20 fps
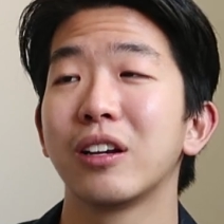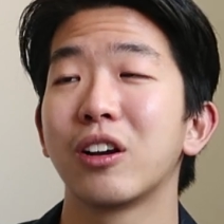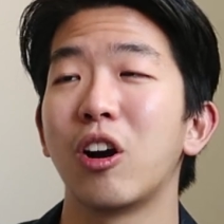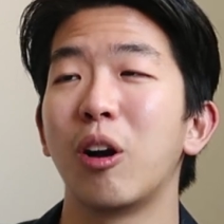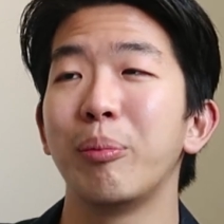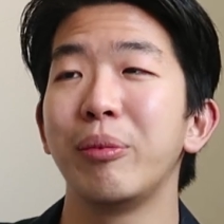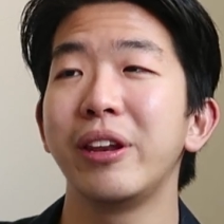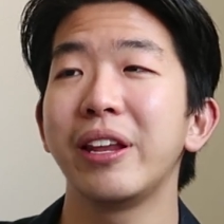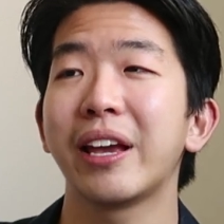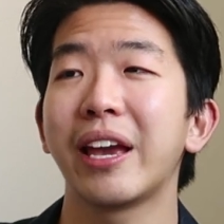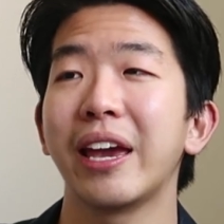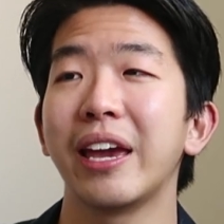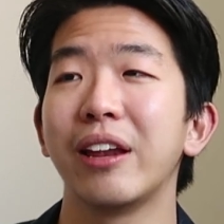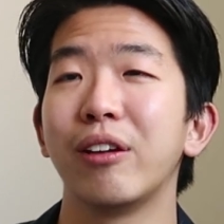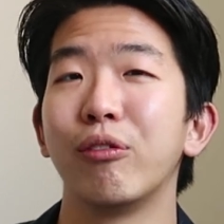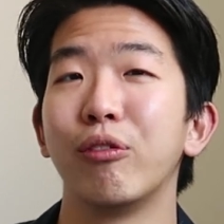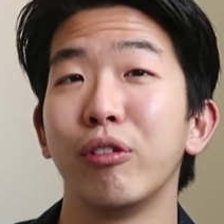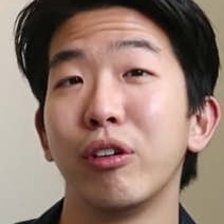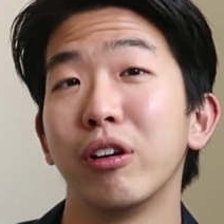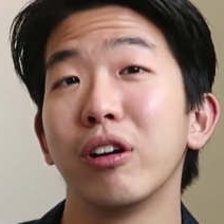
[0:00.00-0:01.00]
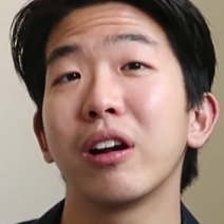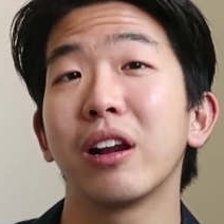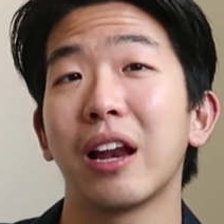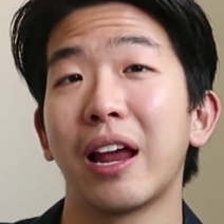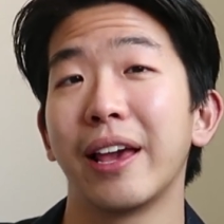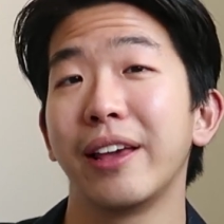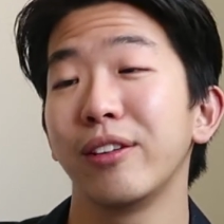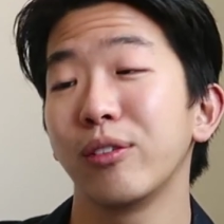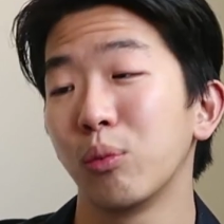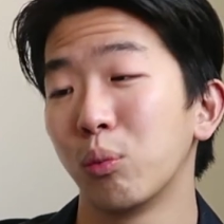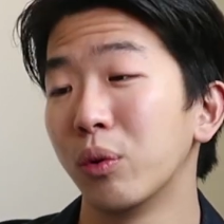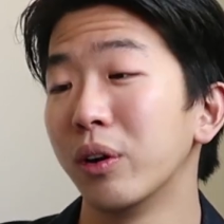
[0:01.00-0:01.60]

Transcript: communicate real clients'